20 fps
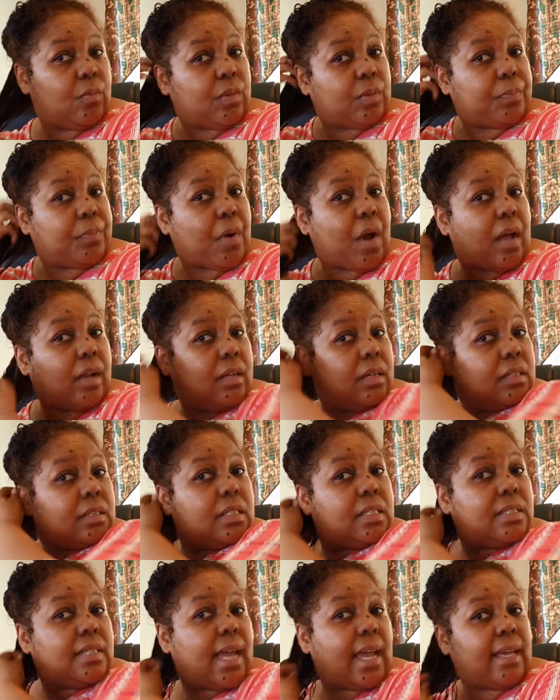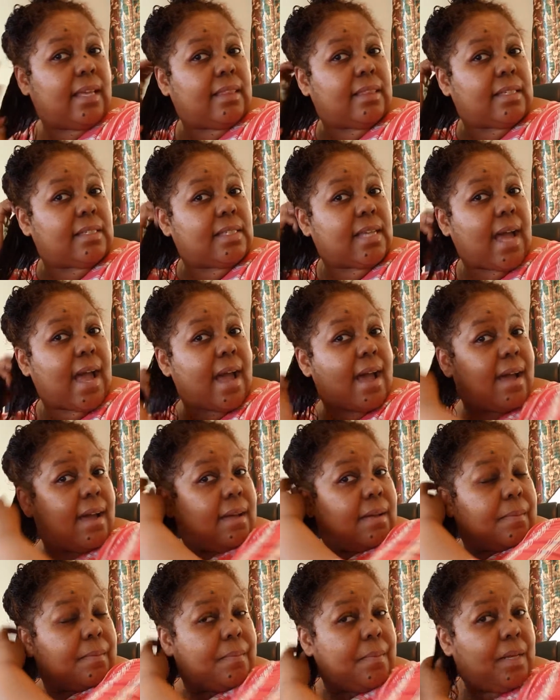with products and taking the
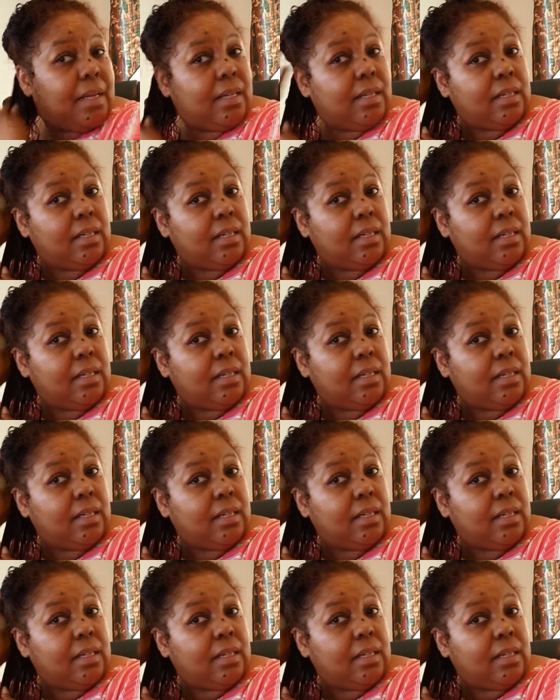time